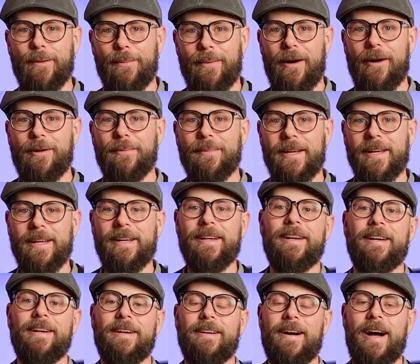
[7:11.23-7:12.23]
upon me,
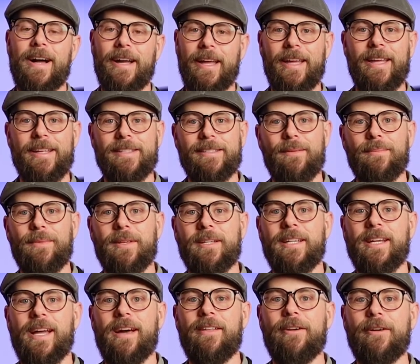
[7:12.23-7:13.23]
I can get something
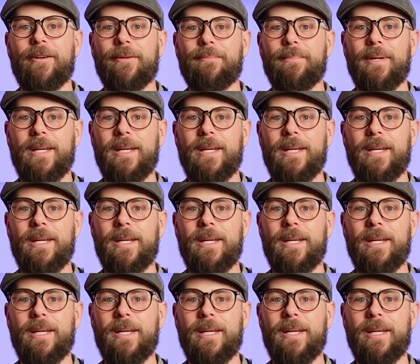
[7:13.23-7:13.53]
together.